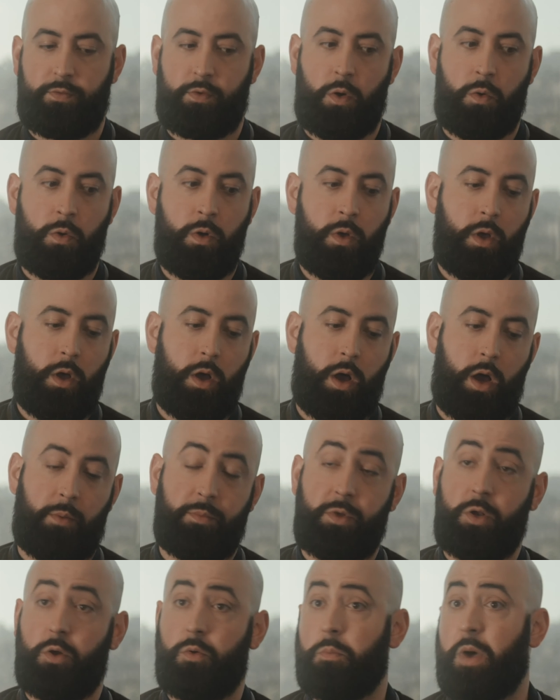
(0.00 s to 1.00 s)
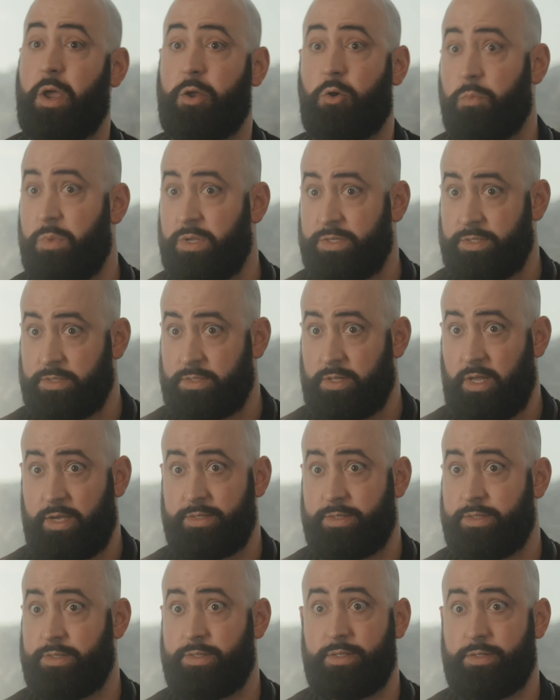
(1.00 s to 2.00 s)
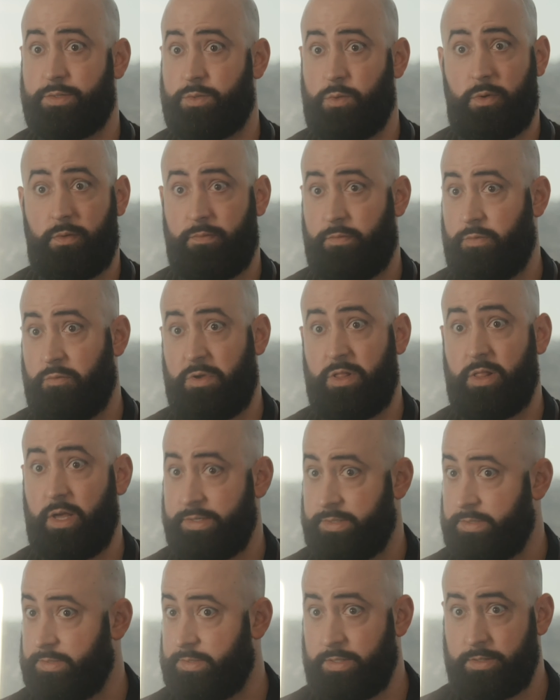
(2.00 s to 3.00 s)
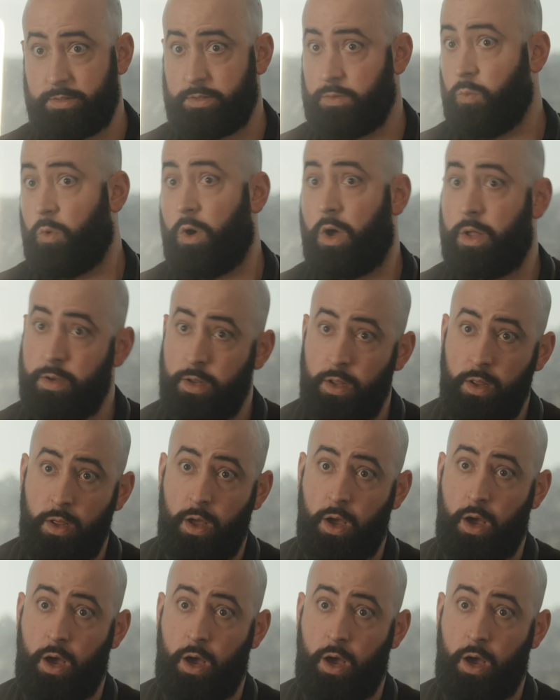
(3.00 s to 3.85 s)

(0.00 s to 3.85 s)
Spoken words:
So, micro business license is sort of 3 licenses in one.